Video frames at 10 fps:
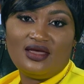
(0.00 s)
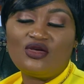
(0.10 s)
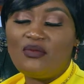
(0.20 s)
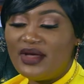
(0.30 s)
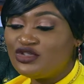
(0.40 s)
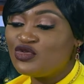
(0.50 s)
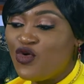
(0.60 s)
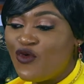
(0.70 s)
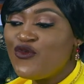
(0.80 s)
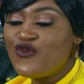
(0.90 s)
You're meant to
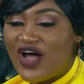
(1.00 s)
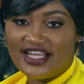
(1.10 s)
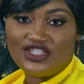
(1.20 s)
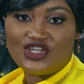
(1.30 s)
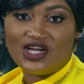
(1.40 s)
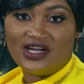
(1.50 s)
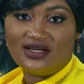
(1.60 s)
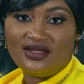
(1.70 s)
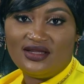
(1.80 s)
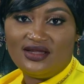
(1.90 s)
go find her.
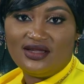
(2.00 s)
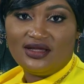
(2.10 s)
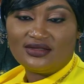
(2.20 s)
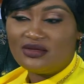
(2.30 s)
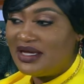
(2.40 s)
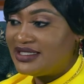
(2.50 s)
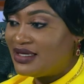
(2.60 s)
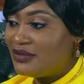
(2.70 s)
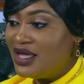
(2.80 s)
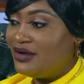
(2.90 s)
Somebody's
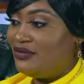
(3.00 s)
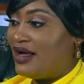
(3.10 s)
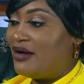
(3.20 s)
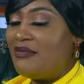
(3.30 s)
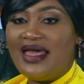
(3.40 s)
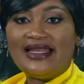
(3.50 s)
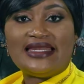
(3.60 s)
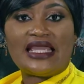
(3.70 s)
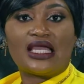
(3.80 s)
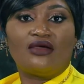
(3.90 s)
not
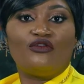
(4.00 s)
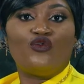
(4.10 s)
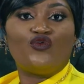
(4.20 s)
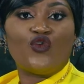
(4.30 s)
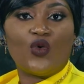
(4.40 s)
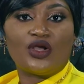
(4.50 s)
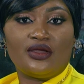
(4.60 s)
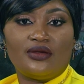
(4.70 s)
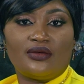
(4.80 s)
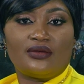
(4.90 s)
recommending for
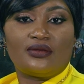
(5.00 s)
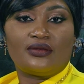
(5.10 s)
you.